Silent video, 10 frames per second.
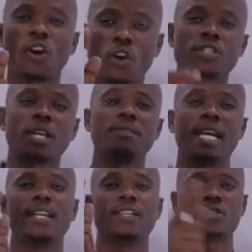concepts,
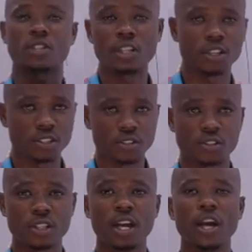and
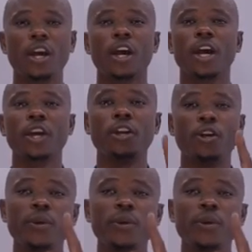skills in